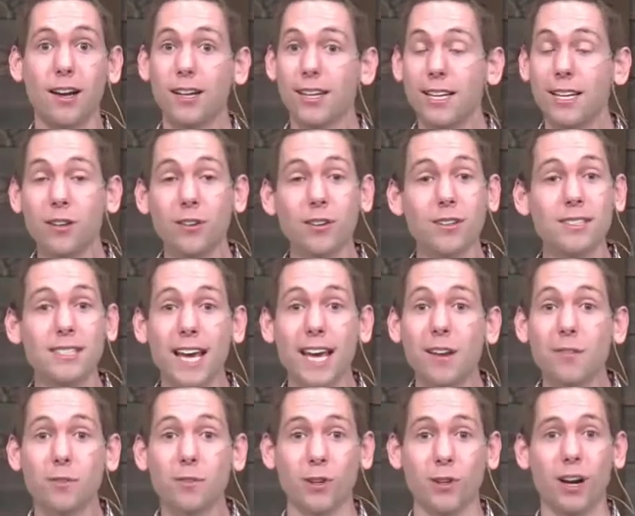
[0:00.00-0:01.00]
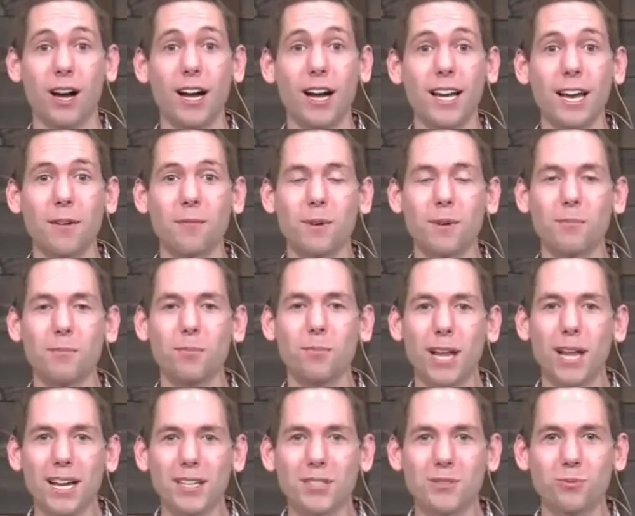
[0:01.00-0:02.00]
here in Denver, I have been
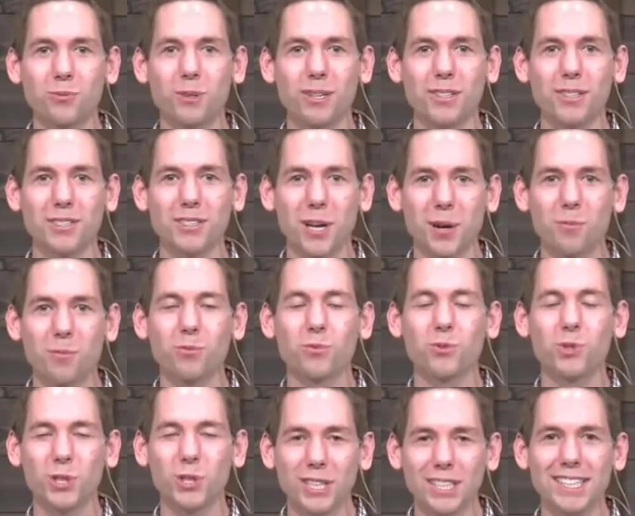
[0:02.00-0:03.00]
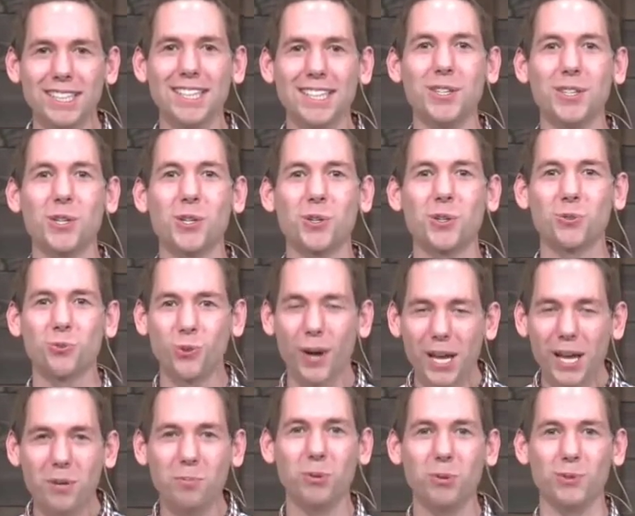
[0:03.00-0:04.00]
blessed with some really
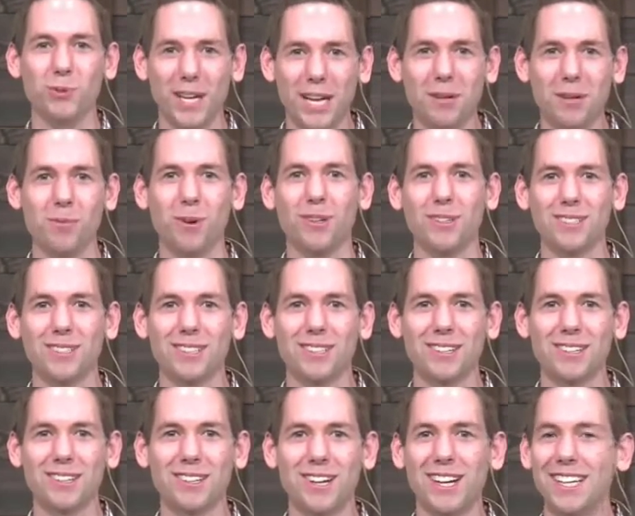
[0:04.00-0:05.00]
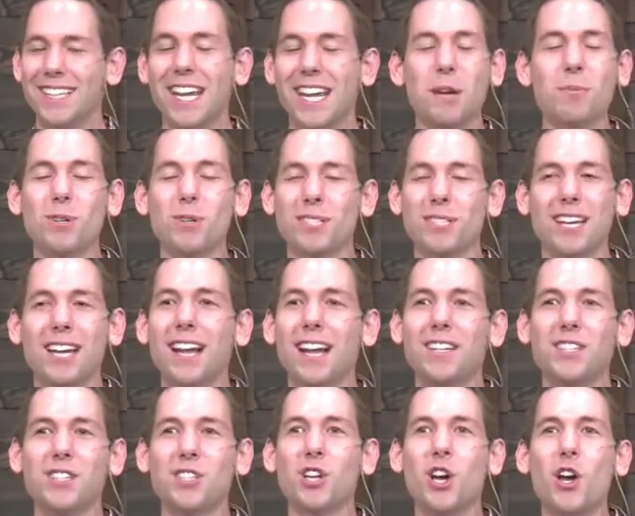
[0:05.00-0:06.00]
incredible neighbors, neighbors that I
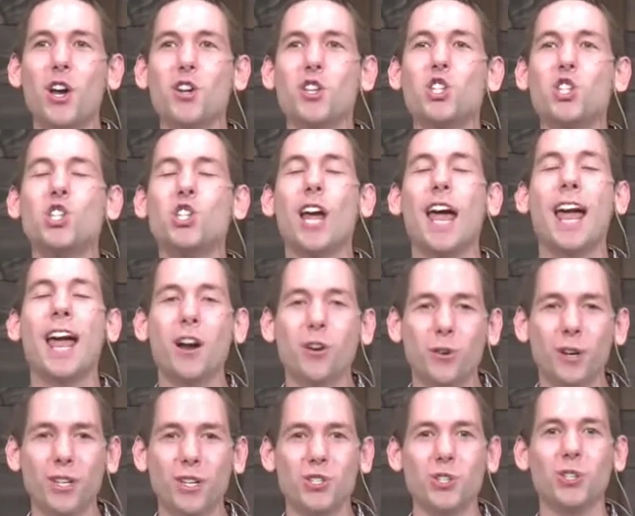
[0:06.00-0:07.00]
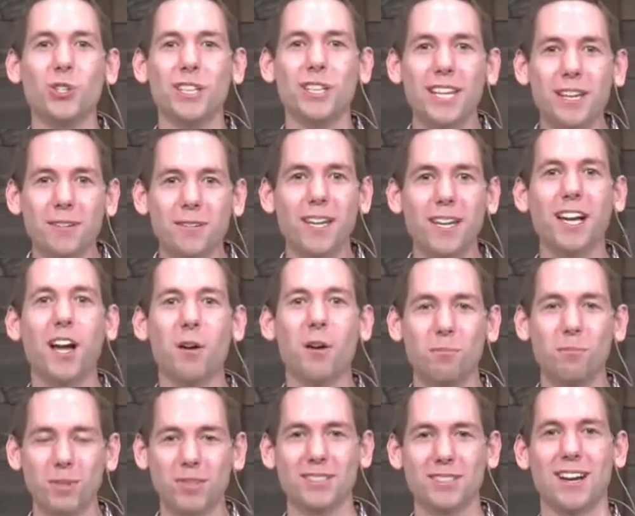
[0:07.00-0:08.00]
just cherish living
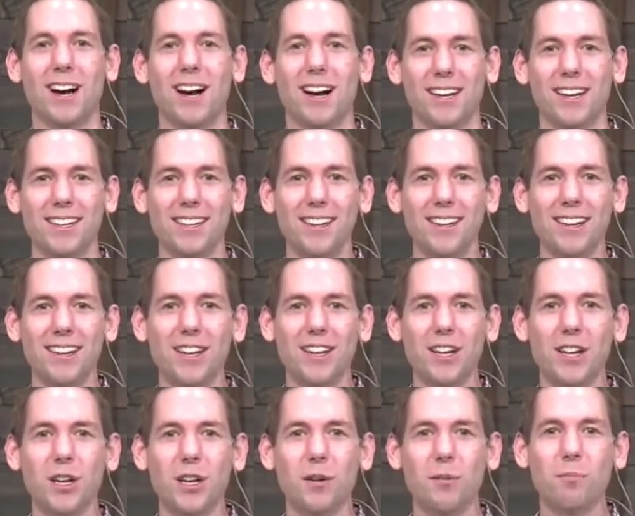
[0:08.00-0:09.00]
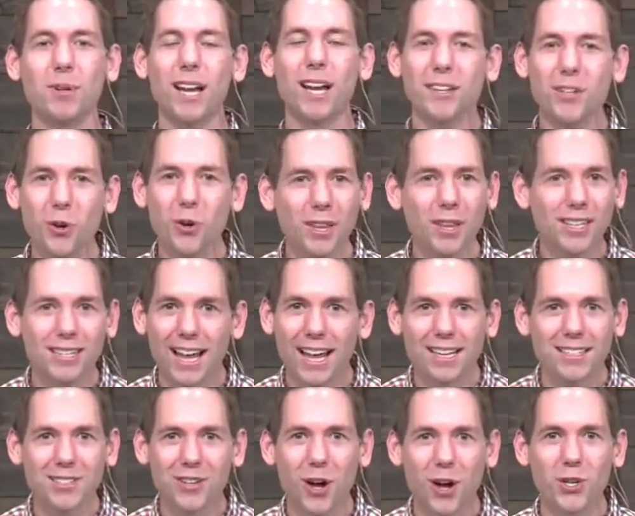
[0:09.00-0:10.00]
beside. But I know that
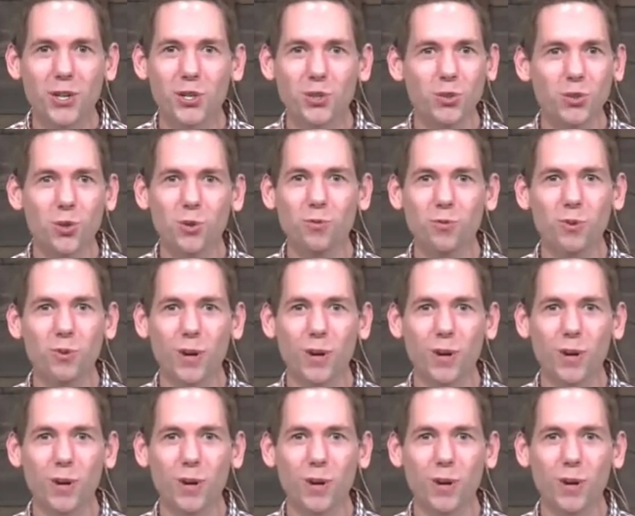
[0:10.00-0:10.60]
that's not true